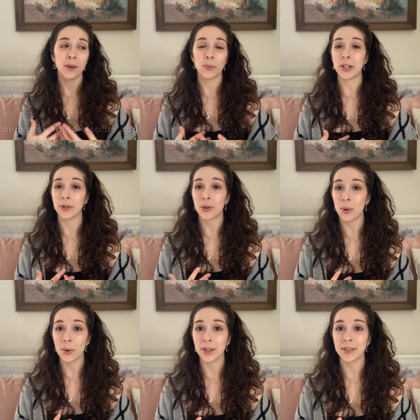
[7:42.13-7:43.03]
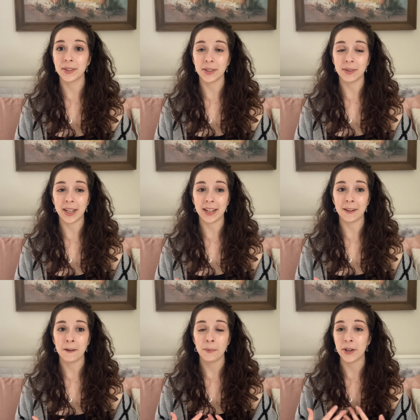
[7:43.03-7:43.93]
what your core is
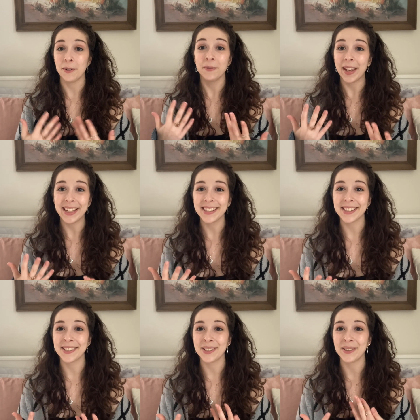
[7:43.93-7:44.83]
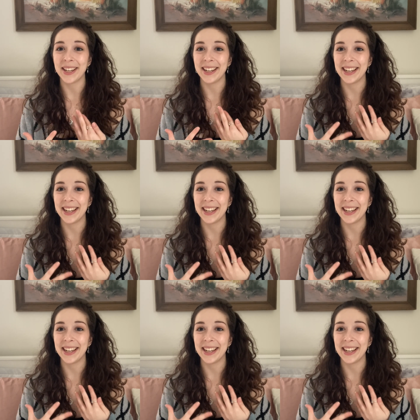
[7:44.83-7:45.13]
doing, what your face is doing.